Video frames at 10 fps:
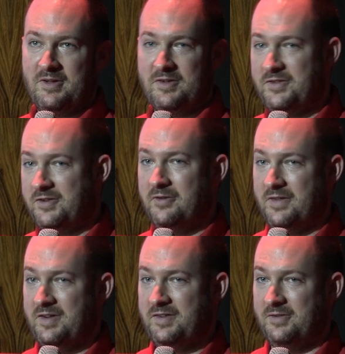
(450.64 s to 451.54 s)

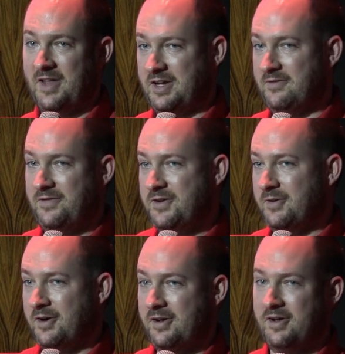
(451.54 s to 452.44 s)
service like
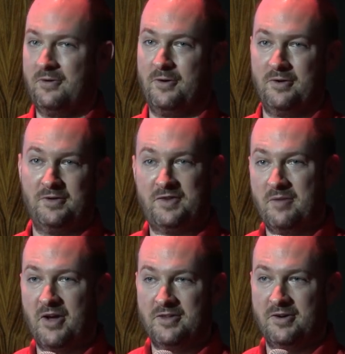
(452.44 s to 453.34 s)
Infura or
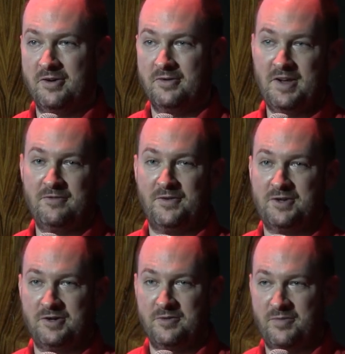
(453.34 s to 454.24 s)
some other
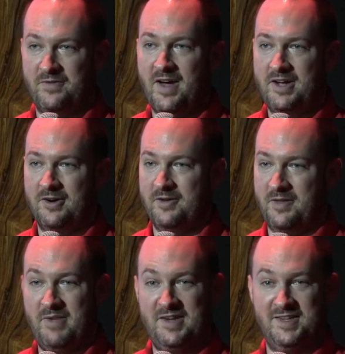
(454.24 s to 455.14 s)
infrastructure provider
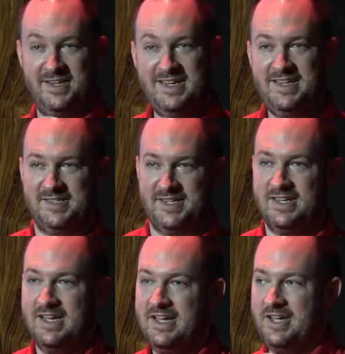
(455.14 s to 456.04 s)
that makes it easy,
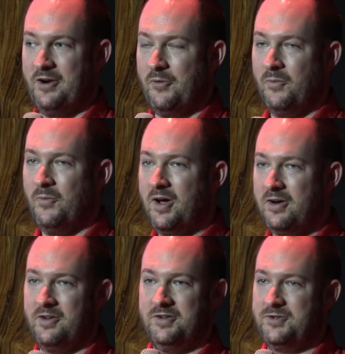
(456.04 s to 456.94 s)
what
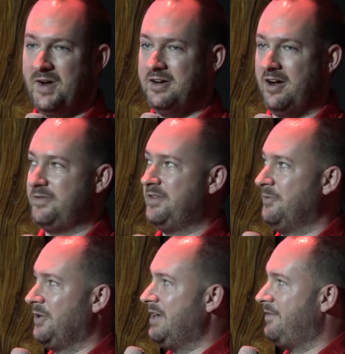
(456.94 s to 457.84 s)
are the trade-offs that
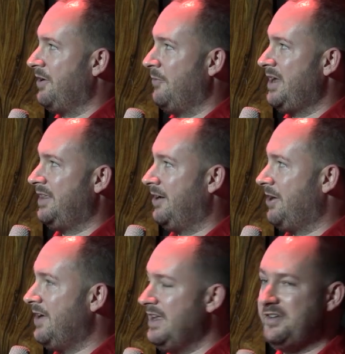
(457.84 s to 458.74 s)
we're giving away
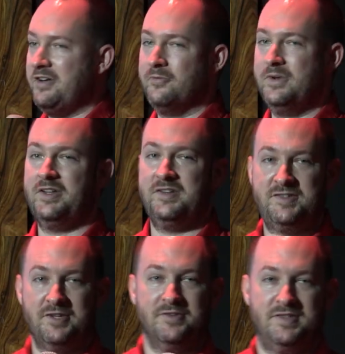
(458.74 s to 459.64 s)
there? Is it really
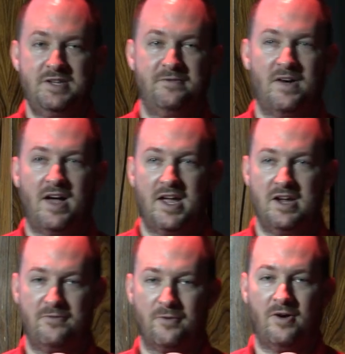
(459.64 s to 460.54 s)
still DeFi
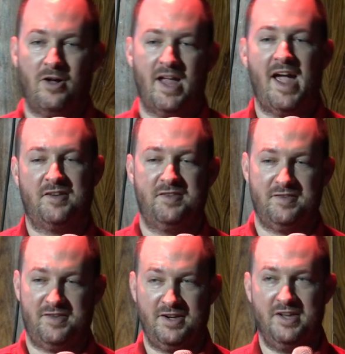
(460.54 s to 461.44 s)
if we're all
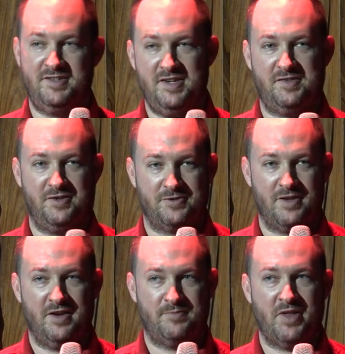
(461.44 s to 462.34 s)
accessing a
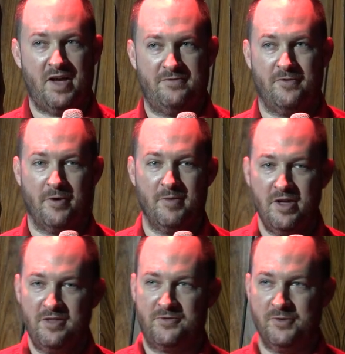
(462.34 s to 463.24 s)
decentralized platform
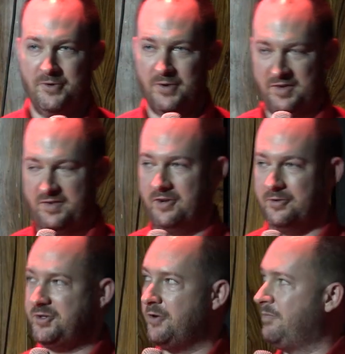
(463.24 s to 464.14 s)
through a single
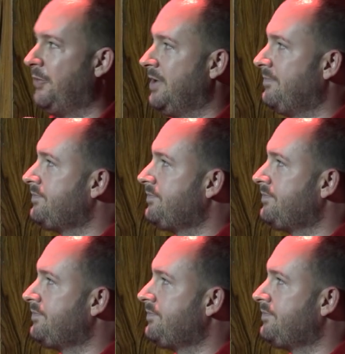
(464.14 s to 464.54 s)
choke point?